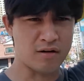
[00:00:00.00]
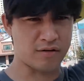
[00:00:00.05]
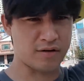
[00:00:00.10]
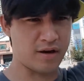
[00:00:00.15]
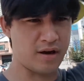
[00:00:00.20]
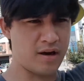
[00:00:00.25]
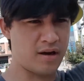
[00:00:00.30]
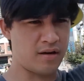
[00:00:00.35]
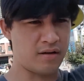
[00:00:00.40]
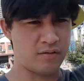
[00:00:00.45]

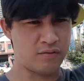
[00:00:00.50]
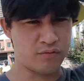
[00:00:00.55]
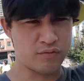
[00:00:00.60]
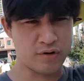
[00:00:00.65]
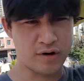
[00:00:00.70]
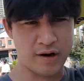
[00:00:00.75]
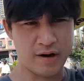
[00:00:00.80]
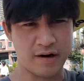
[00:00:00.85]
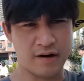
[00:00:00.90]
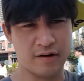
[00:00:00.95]
Okay,
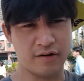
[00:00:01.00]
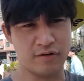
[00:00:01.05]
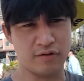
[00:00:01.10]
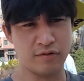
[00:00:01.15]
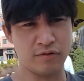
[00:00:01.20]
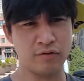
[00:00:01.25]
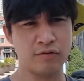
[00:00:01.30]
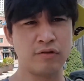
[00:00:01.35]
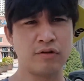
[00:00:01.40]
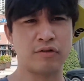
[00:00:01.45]
we're at our
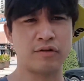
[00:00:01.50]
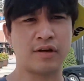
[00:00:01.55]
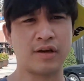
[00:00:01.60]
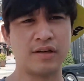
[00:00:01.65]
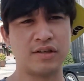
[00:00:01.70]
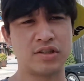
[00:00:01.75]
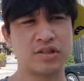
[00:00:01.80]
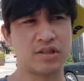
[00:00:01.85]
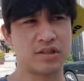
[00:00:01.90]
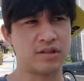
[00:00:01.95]
new
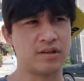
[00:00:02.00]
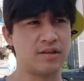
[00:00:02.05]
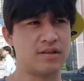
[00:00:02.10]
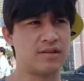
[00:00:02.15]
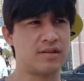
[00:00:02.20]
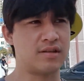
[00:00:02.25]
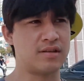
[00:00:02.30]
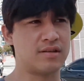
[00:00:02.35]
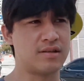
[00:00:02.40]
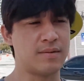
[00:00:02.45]
location.
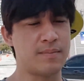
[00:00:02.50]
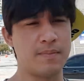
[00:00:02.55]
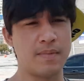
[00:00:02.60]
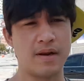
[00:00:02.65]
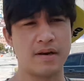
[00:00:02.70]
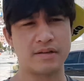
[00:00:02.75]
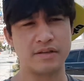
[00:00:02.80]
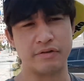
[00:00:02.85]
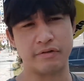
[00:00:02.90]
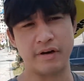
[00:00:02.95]
This is the
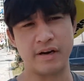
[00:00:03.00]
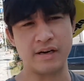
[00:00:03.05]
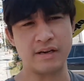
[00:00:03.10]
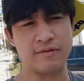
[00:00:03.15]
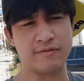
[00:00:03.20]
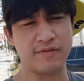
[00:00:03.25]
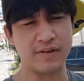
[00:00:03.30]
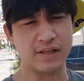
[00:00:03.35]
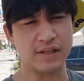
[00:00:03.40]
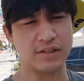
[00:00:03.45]

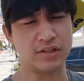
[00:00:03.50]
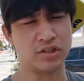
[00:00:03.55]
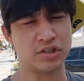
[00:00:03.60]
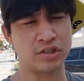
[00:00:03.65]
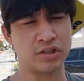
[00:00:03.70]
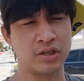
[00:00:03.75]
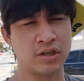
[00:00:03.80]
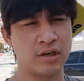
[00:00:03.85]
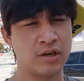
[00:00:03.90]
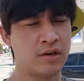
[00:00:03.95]
Mediterranean Village.